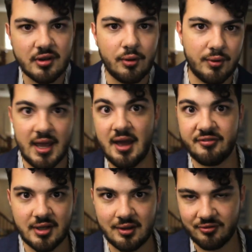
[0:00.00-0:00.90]
you know, would
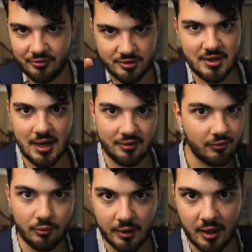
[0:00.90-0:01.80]
have tickets for trains
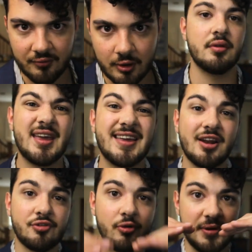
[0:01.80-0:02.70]
or whatever. They can
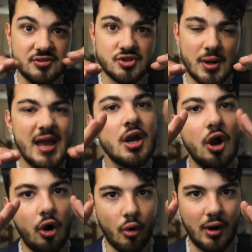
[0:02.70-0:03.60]
also be straight
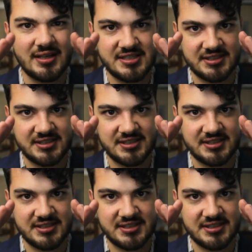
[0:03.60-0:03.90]
or on a